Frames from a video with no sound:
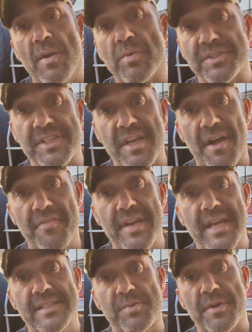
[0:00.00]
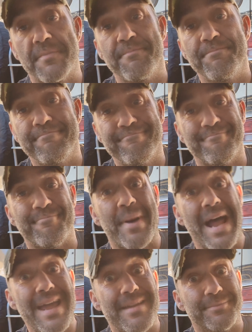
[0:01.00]
we'll see you on the next one.
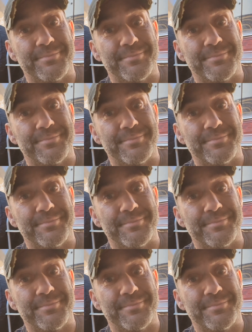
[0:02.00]
Bye.